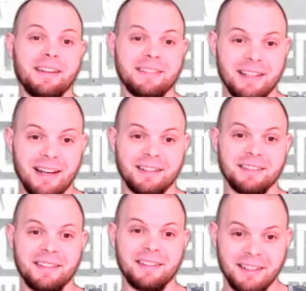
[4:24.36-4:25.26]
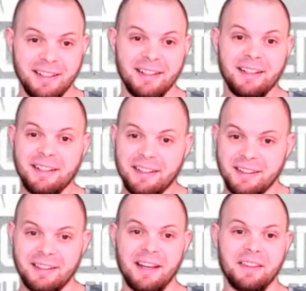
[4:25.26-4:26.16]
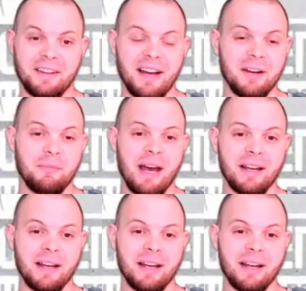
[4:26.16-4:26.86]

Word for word: exactly yeah, the kind you know, of back your